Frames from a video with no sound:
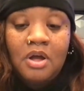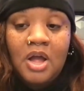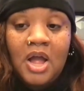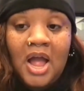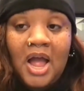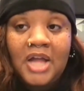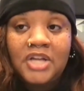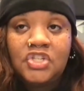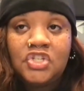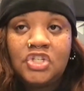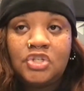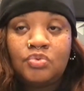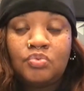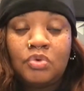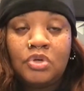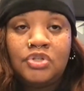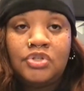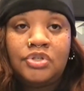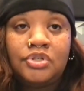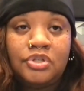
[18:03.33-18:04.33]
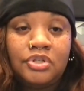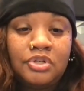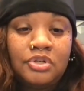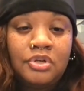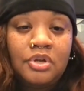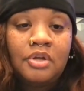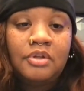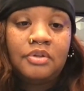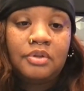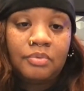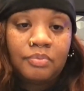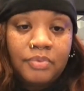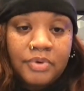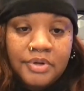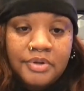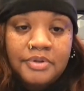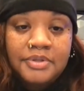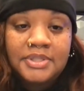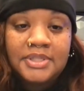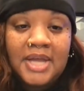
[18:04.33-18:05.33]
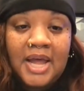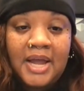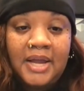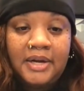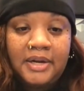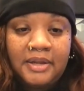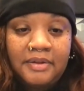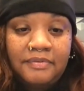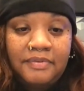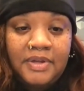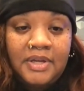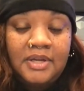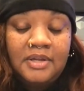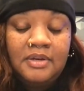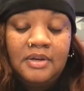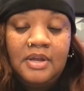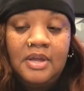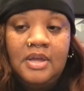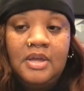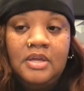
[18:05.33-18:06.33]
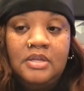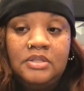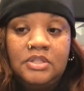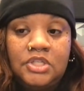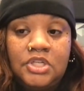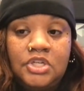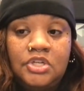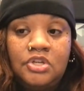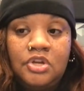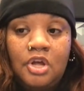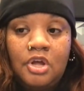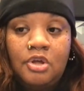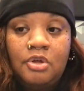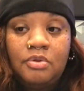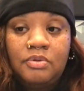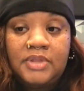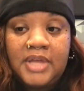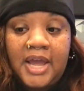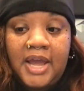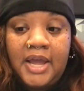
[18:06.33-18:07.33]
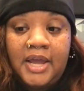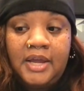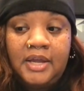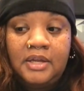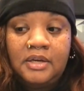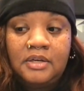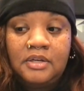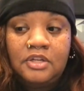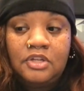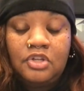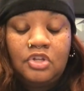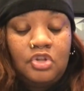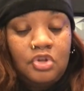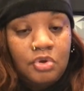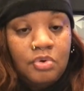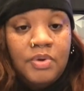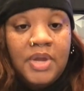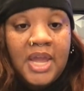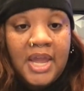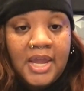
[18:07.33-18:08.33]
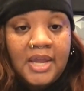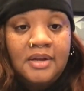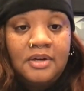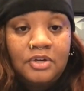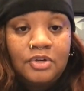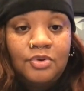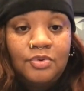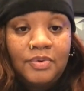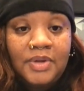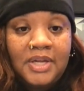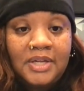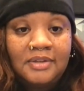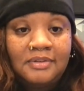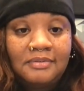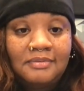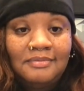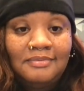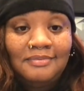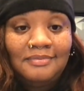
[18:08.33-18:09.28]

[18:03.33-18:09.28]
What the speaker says: I just want you to know the real side of it, to know that you can do it.